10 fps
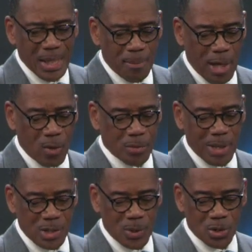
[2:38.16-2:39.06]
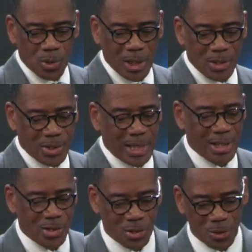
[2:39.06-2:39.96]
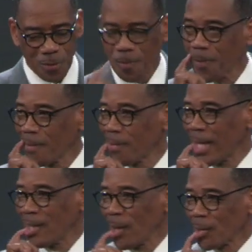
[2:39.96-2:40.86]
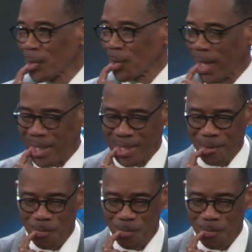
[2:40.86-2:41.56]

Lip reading: Bear with me as we do a little Sunday school. Thank you, Elder Greg.